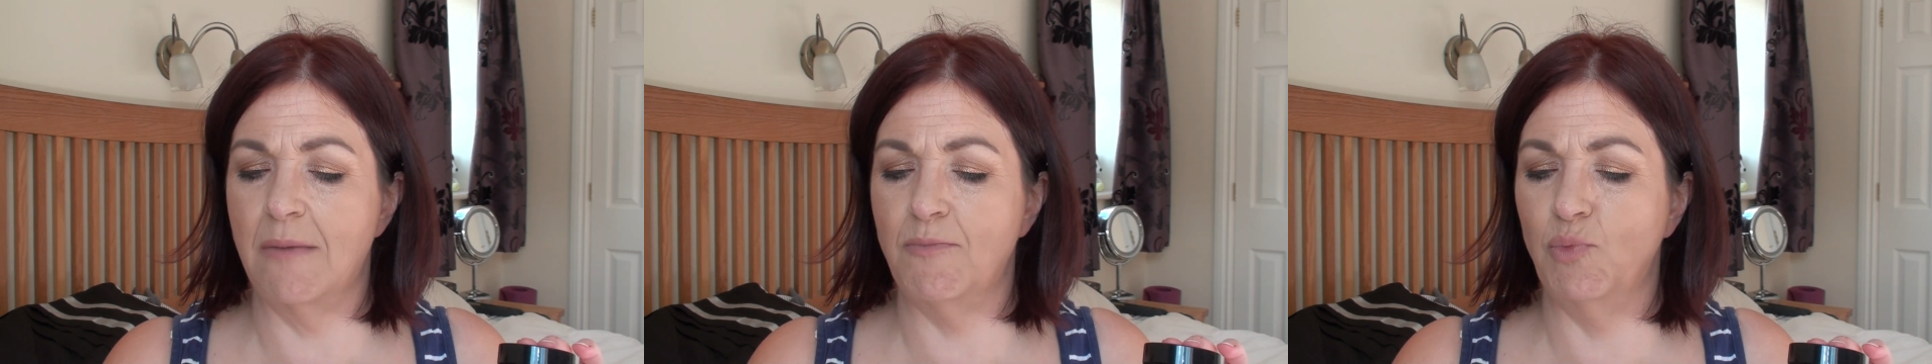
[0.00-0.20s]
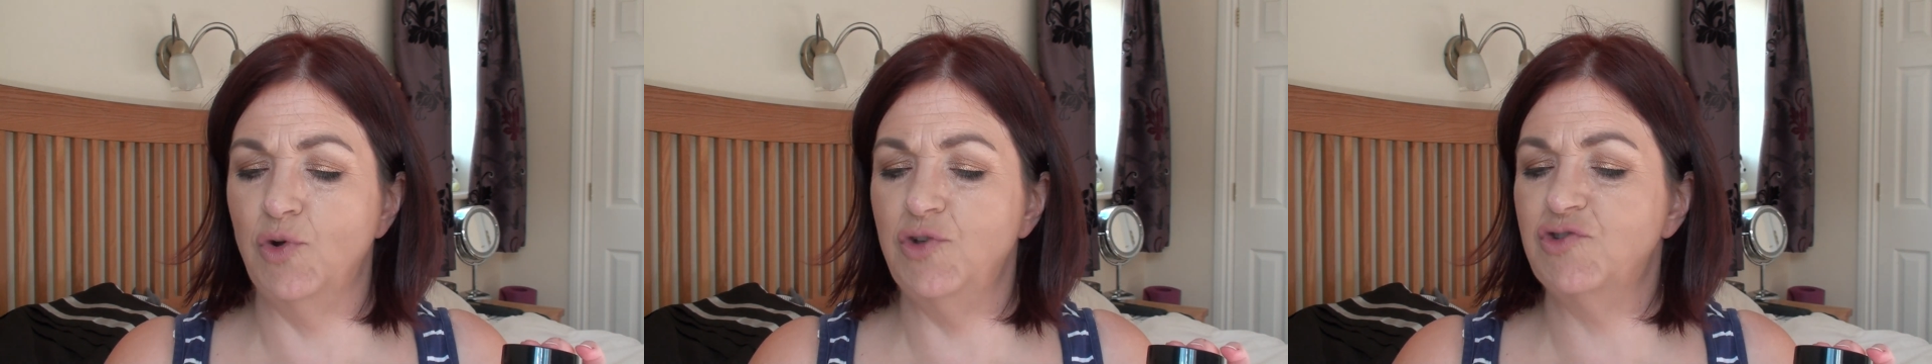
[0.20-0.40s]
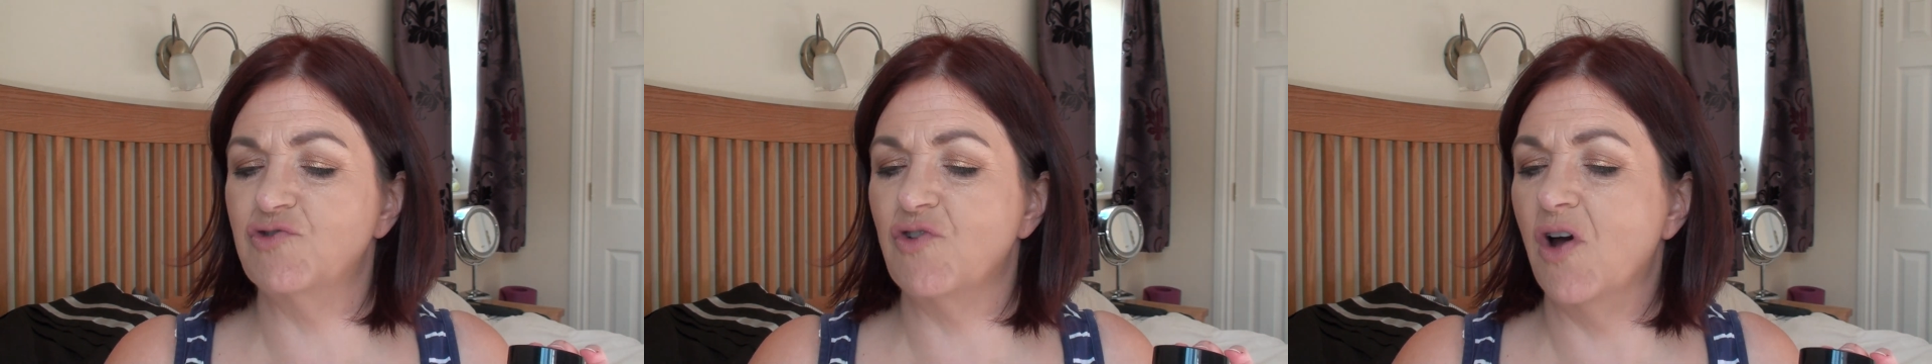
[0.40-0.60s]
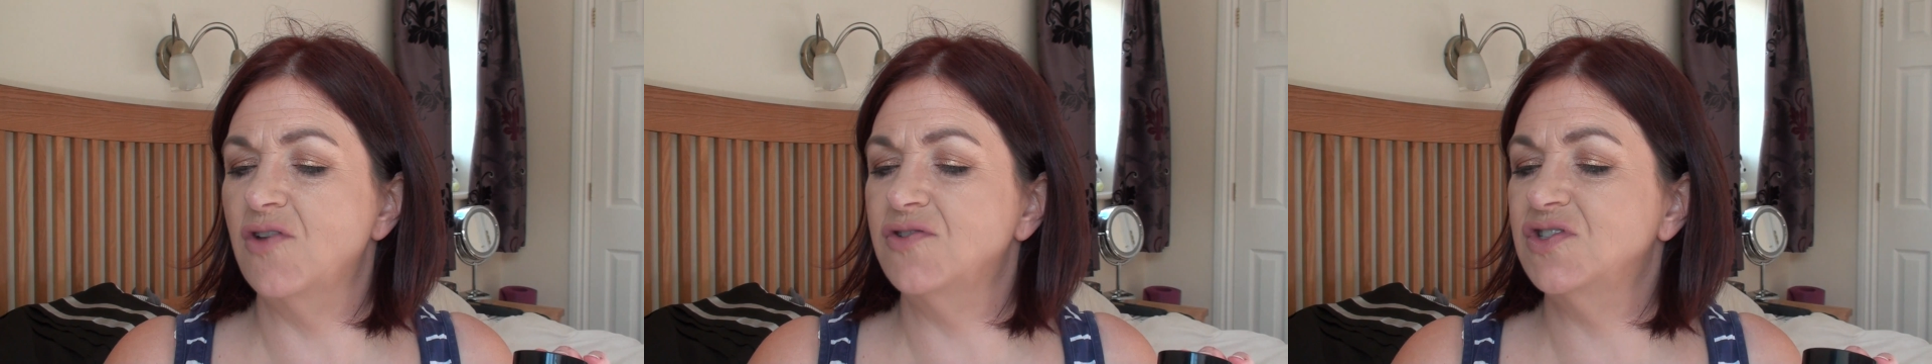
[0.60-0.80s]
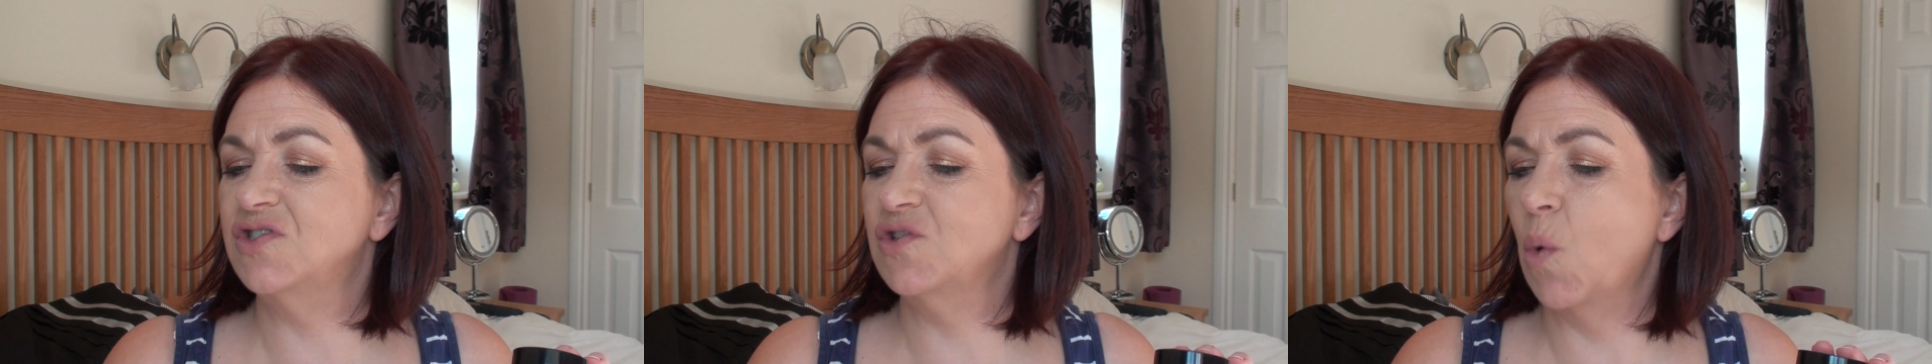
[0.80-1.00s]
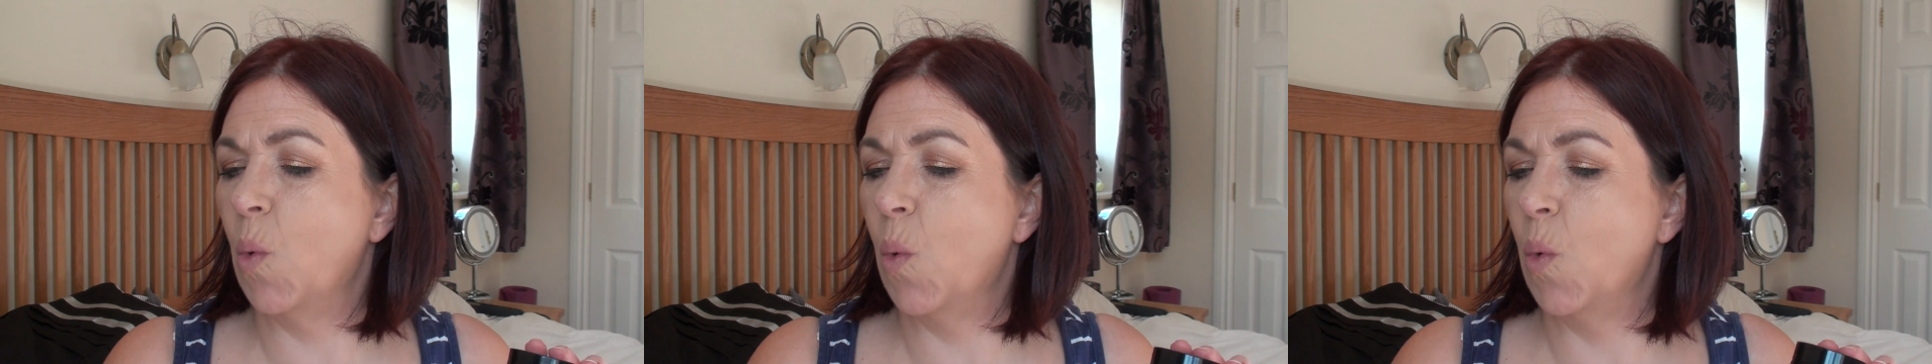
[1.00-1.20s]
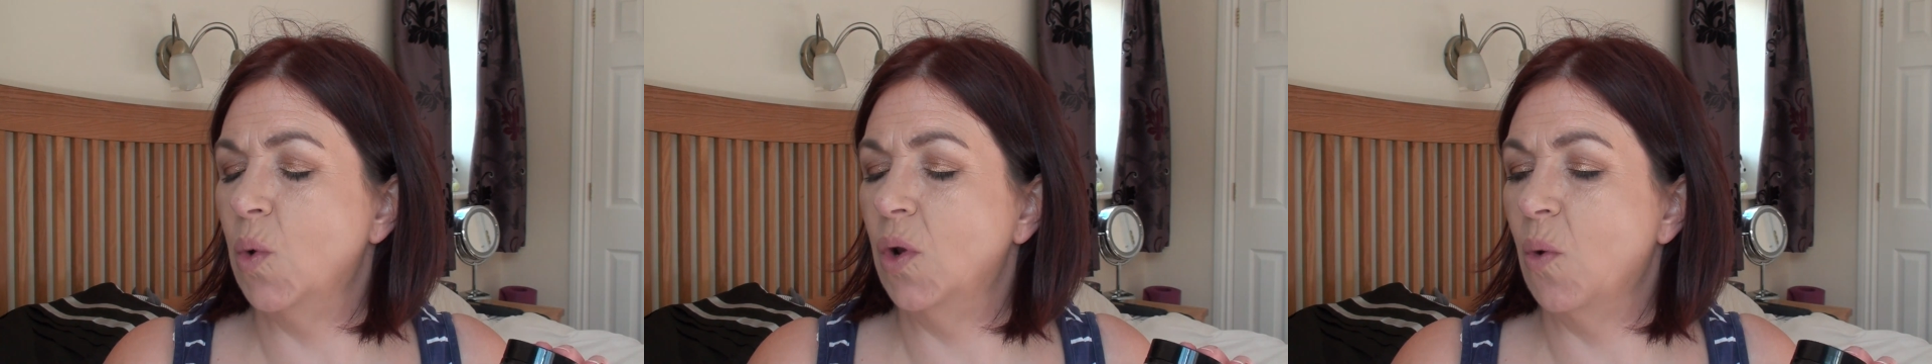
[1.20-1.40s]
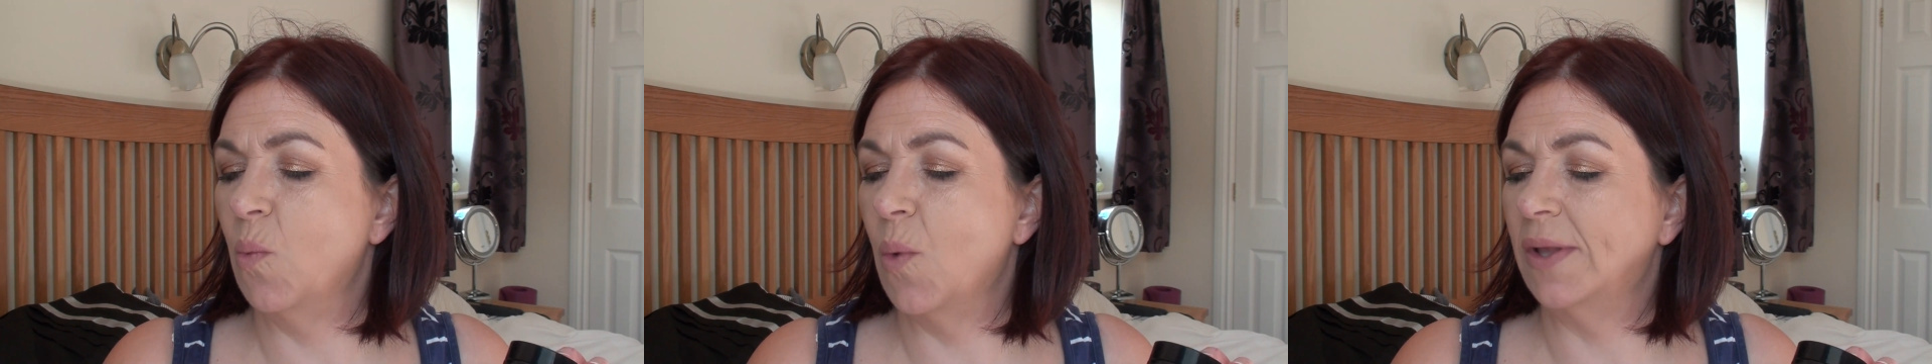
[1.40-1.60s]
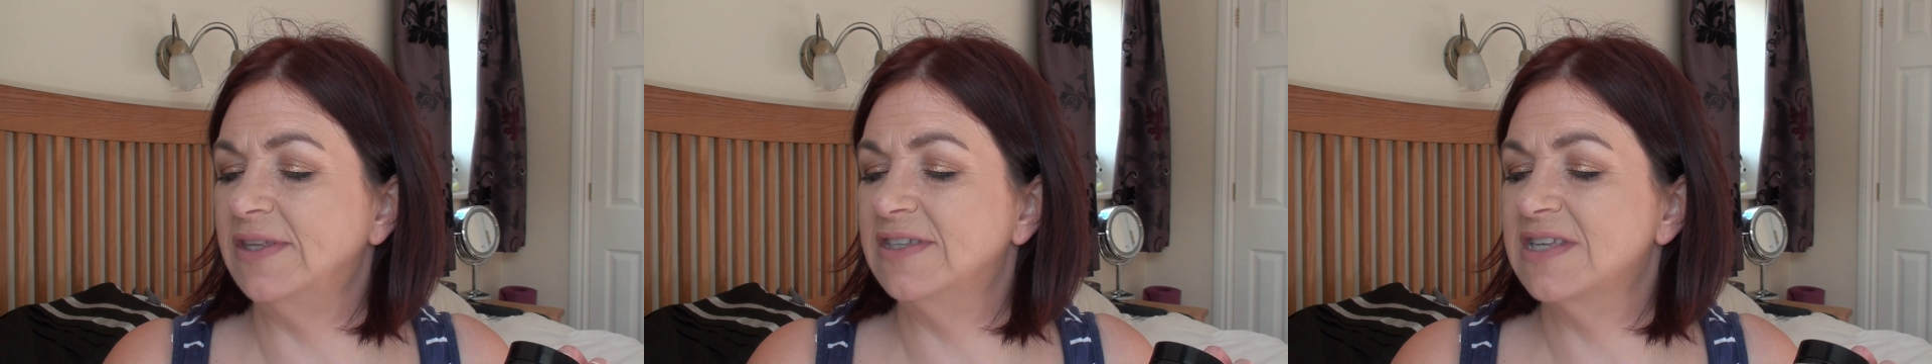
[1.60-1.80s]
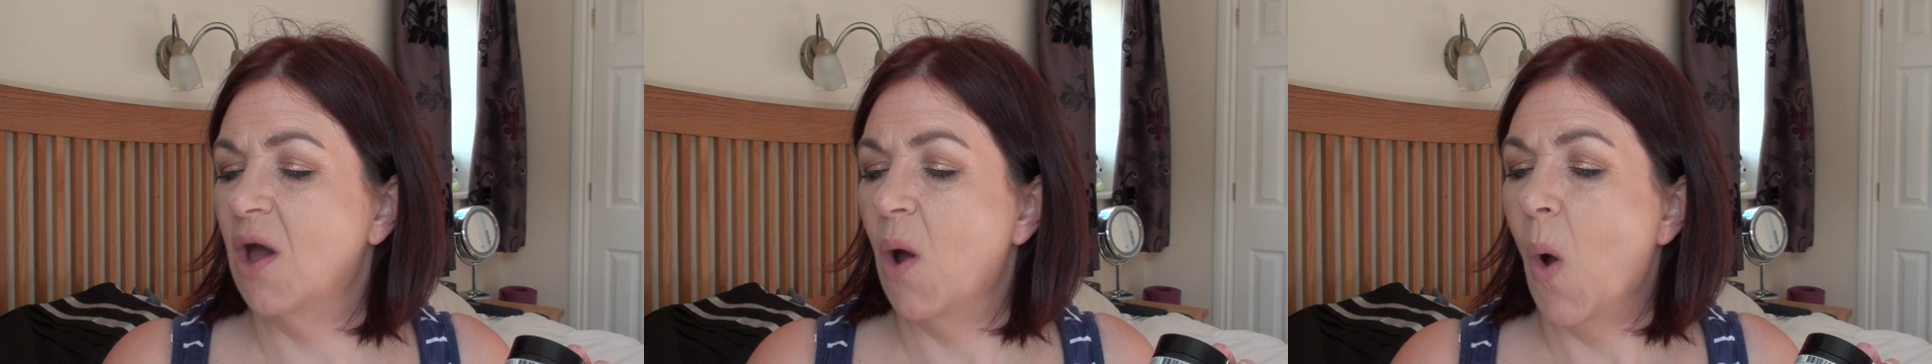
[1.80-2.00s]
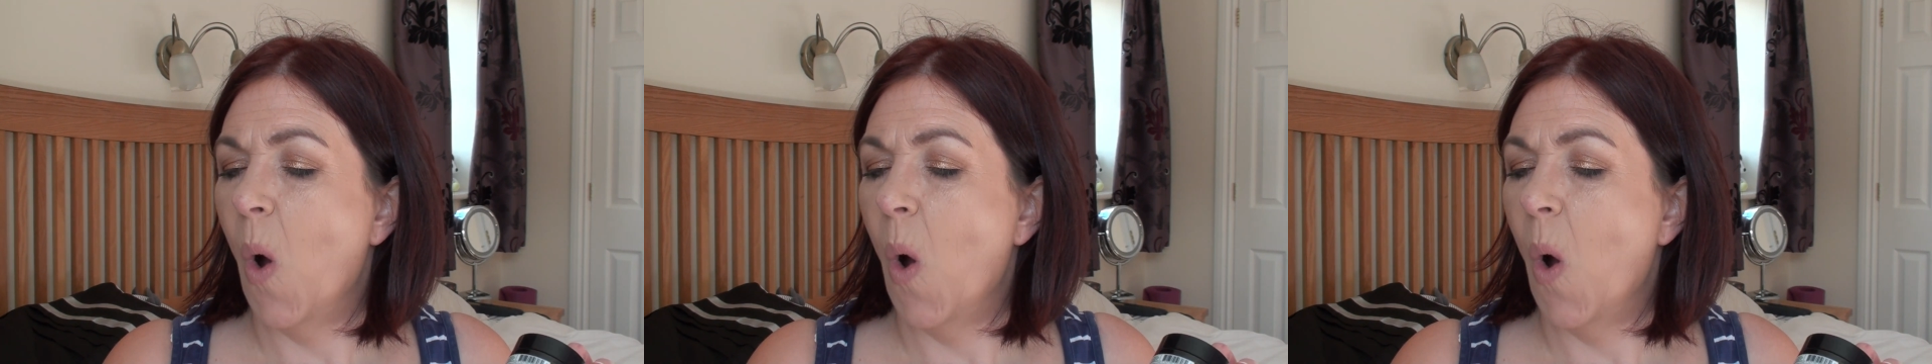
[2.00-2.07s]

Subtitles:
and moisturizes all at once